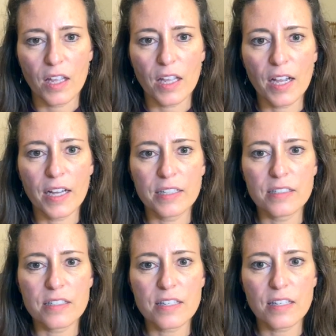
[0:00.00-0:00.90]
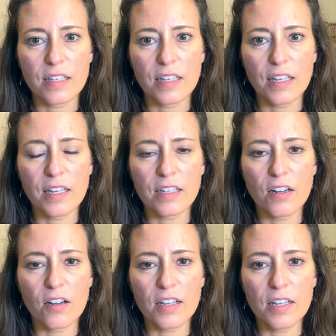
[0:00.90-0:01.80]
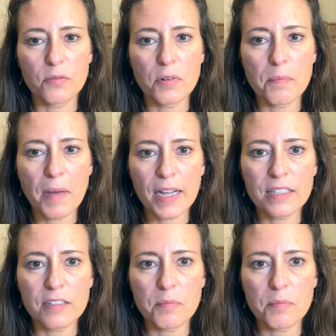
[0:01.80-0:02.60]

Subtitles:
And it reminded